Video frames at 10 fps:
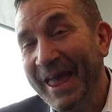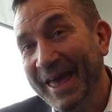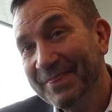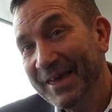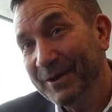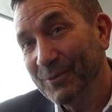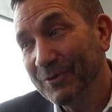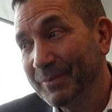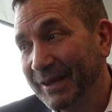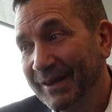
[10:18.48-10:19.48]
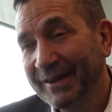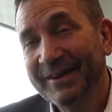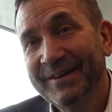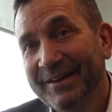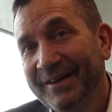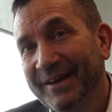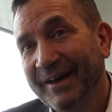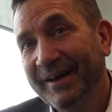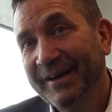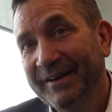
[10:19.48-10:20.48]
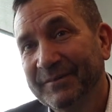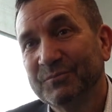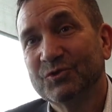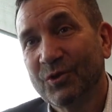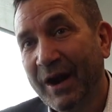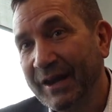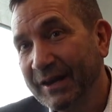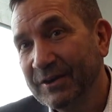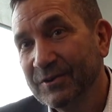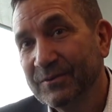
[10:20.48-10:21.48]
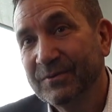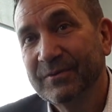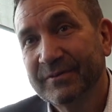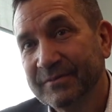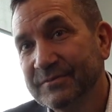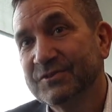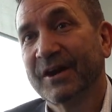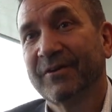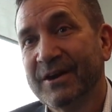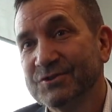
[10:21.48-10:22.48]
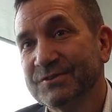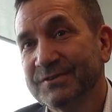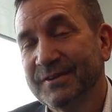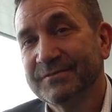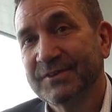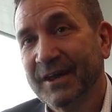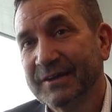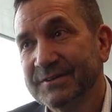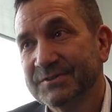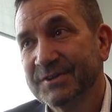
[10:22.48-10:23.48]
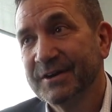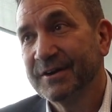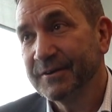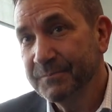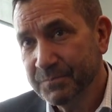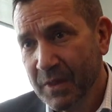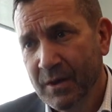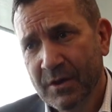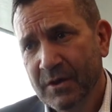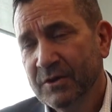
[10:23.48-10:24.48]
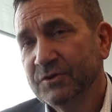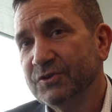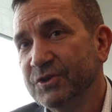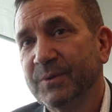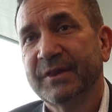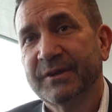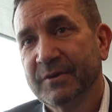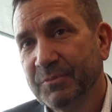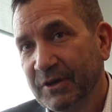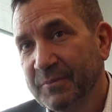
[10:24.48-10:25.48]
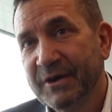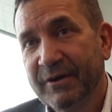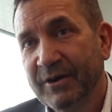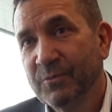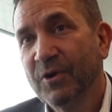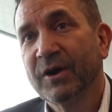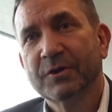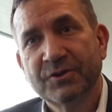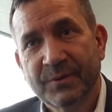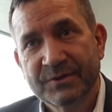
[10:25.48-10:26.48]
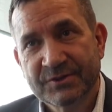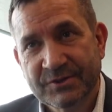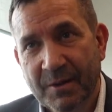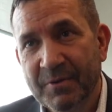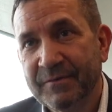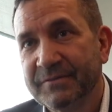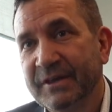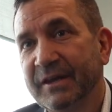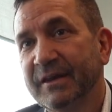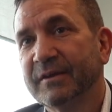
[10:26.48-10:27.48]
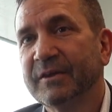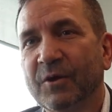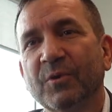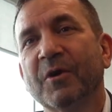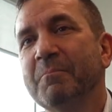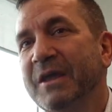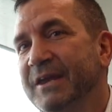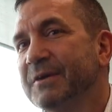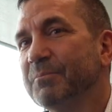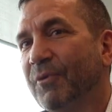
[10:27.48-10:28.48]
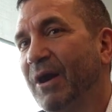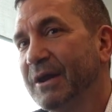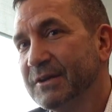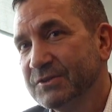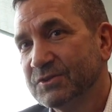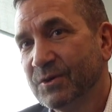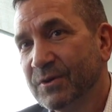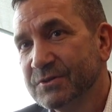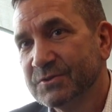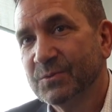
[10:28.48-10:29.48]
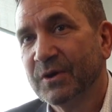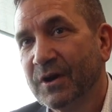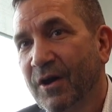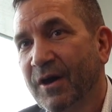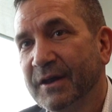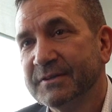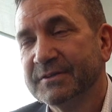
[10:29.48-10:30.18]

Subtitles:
and they will be training new generations of scientists here, doing their preliminary work, doing some of the, we're a medium brightness source. We're not